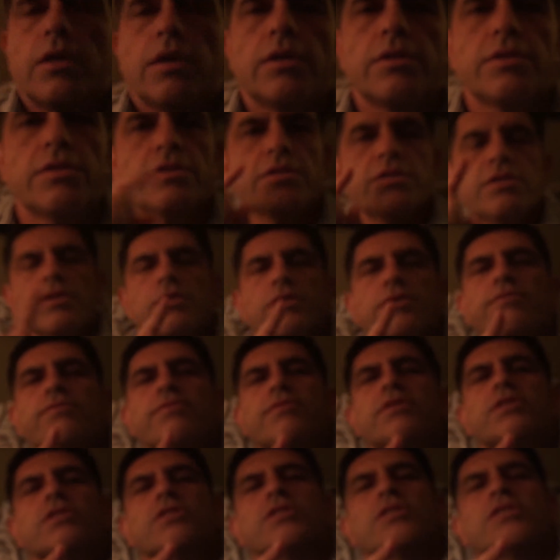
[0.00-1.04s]
It's still
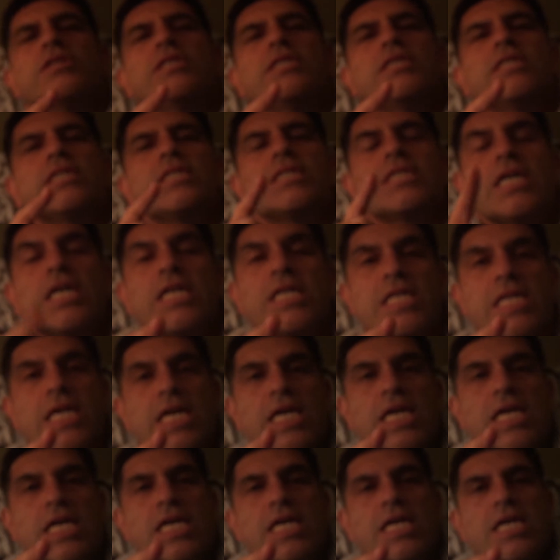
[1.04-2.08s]
officially
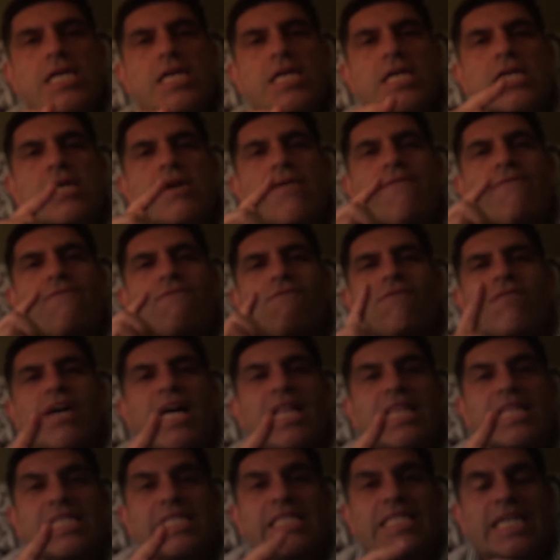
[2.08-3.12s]
Sunday,
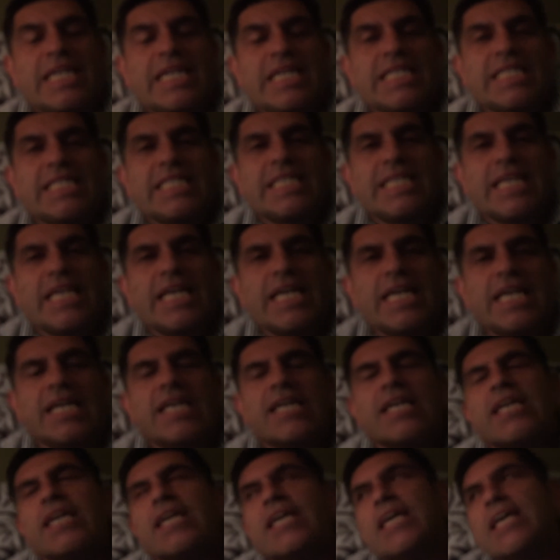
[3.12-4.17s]
Valentine's
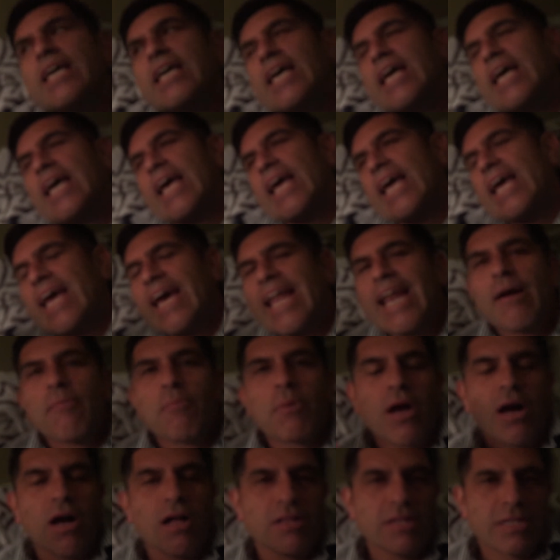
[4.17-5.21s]
Day, and
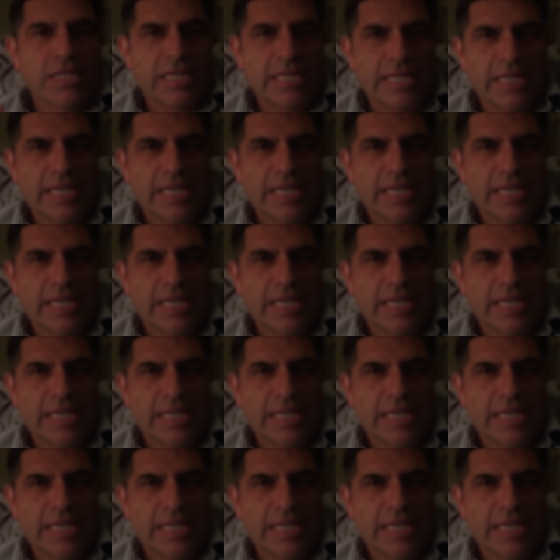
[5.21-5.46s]
I'm calling